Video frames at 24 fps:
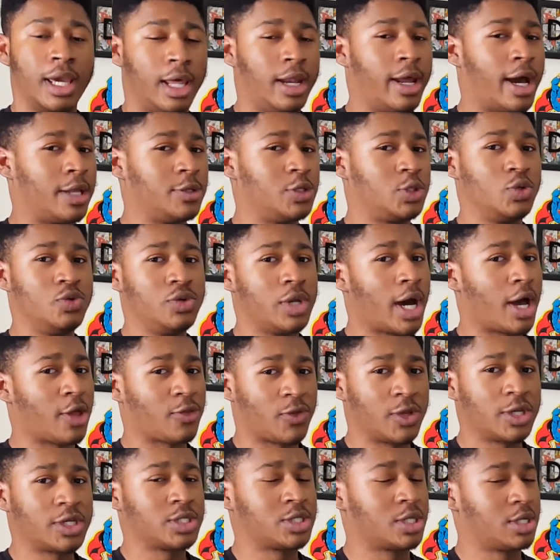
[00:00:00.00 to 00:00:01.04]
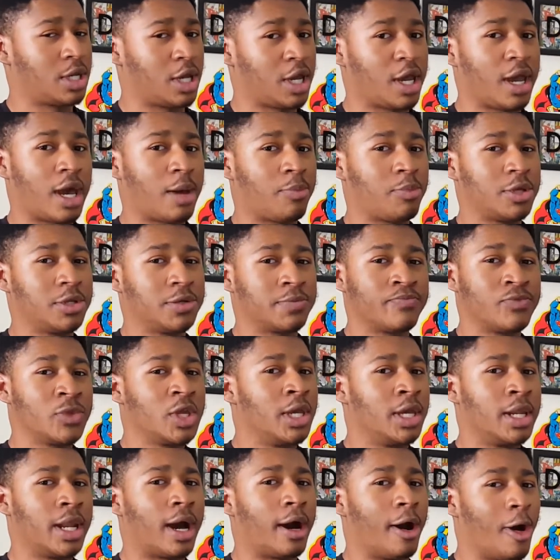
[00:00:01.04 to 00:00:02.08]
and I do not think it's going to happen,
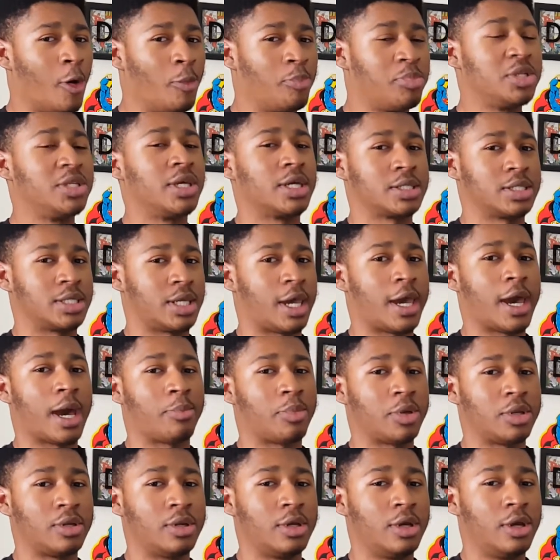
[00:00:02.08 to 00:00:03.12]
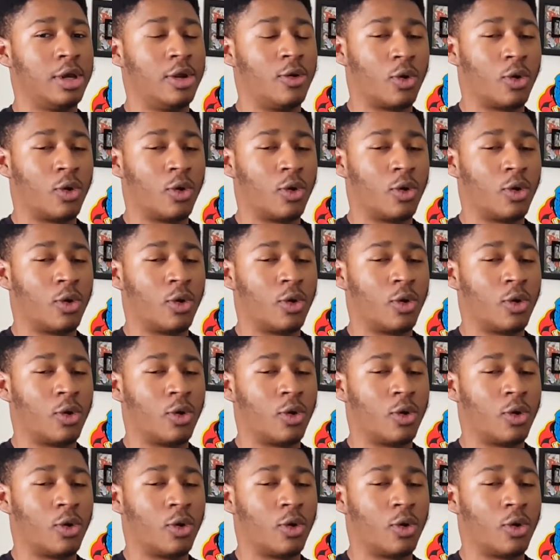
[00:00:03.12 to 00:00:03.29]
and I hope it doesn't happen.